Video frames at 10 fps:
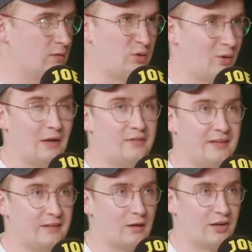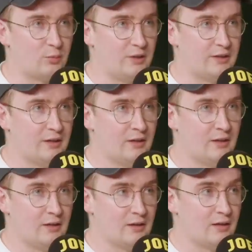two and a half days there last week.
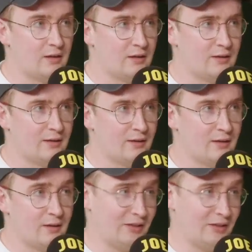Godspeed, mate.